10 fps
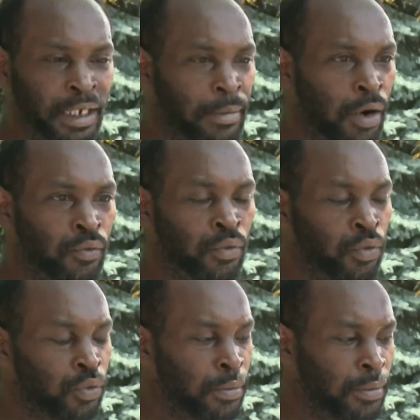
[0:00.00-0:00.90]
in my
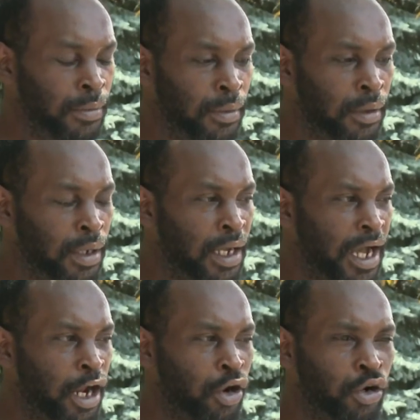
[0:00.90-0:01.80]
room.
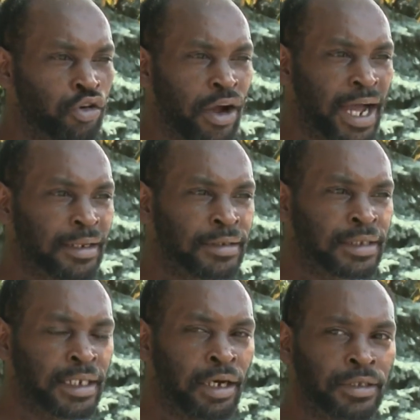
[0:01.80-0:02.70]
I heard
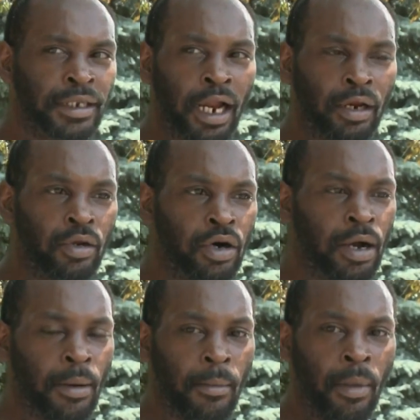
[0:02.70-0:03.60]
crackling sounds, and I
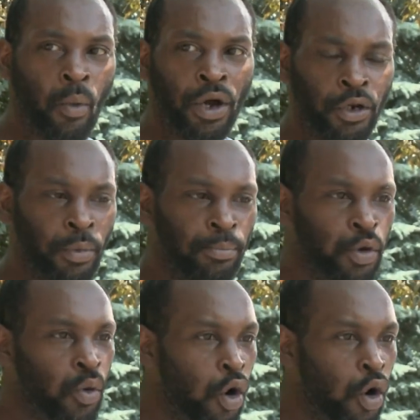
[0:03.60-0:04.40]
looked. My window blew